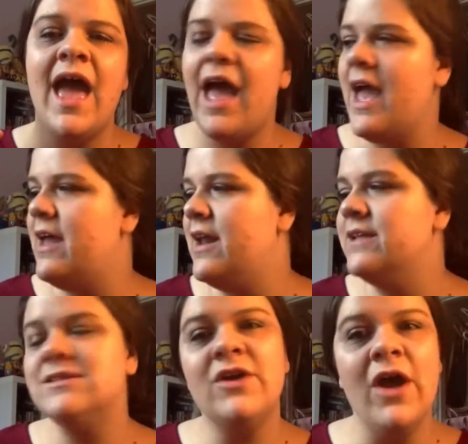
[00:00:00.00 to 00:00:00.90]
and
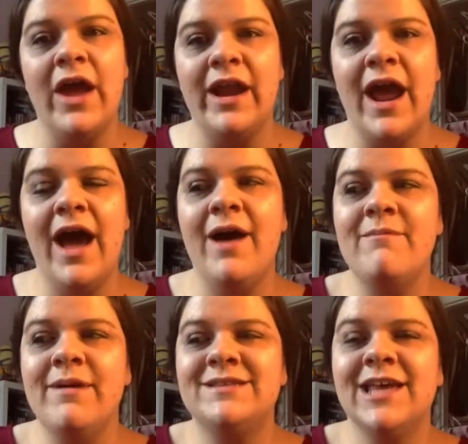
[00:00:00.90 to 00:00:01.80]
it's good.
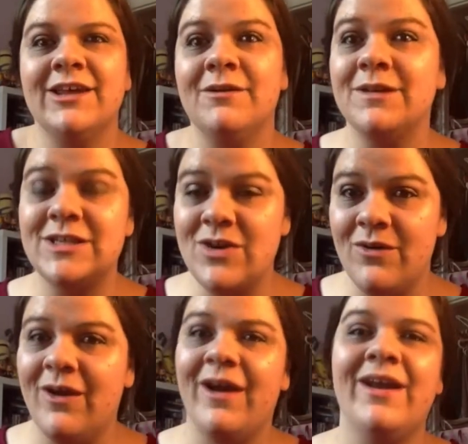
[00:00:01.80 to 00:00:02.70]
It's a little bit too
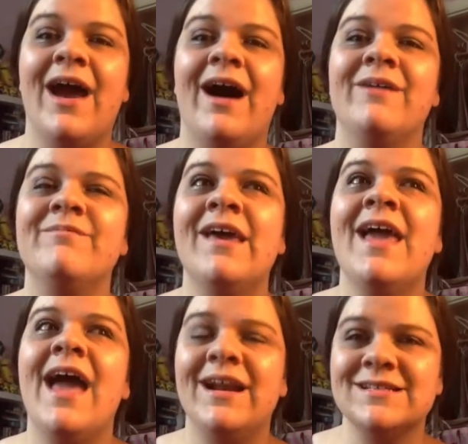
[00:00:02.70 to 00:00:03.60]
good, and
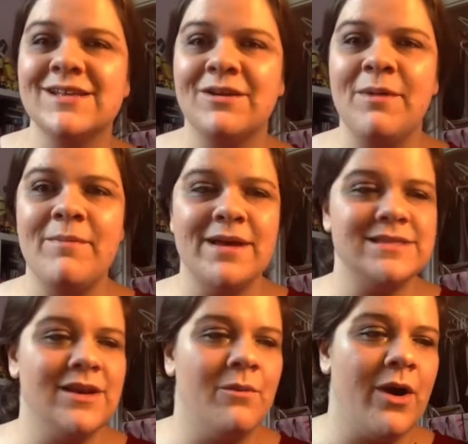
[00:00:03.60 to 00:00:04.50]
it's a little bit
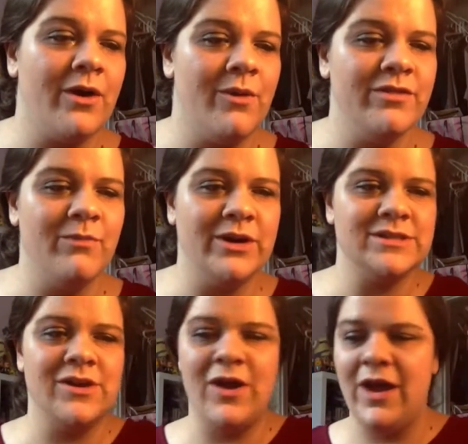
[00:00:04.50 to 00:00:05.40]
messy to work with, but
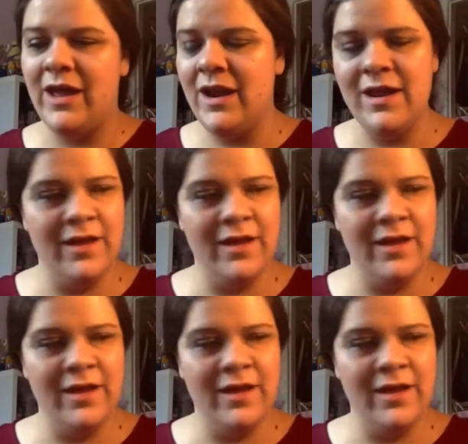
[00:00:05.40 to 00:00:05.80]
it's good.